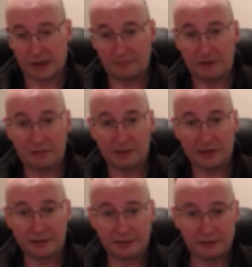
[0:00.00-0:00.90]
But we're
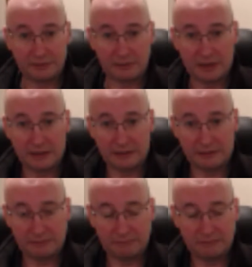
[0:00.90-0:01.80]
going to
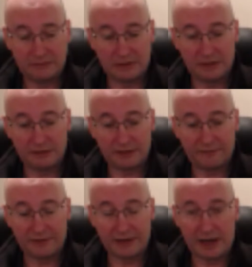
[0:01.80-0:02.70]
do
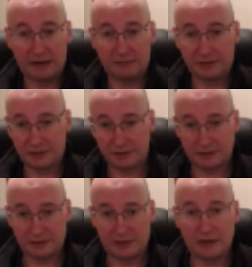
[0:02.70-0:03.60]
something now, which
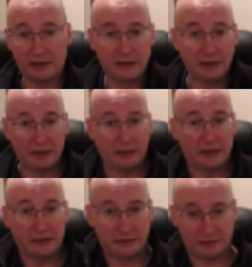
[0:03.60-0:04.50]
is
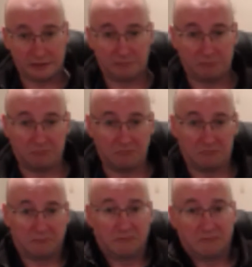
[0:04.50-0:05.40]
just
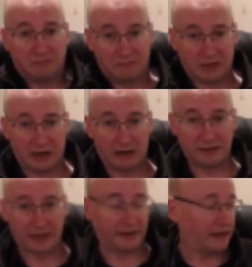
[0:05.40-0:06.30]
close
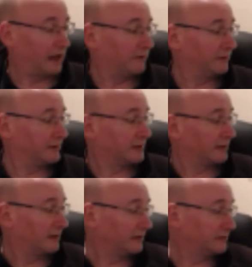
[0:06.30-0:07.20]
that down
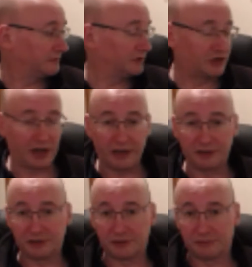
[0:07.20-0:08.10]
until I
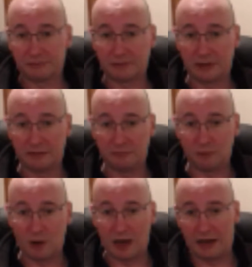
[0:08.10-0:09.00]
change
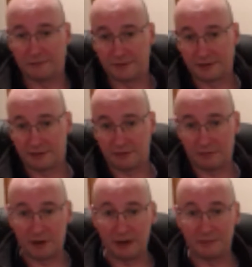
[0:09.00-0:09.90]
what I have to do in
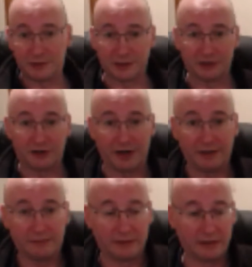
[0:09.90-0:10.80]
my imaging train.
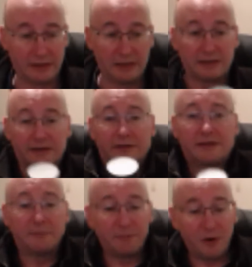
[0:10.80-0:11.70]
So at
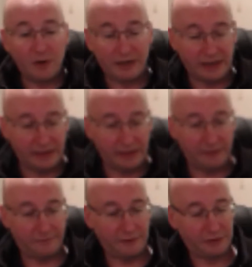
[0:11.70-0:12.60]
some point in the near
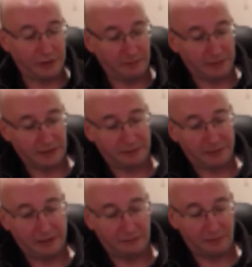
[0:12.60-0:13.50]
future, I'm going to
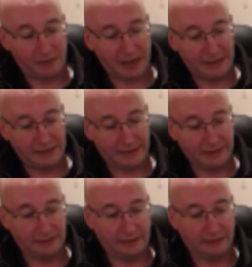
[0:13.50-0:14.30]
be replacing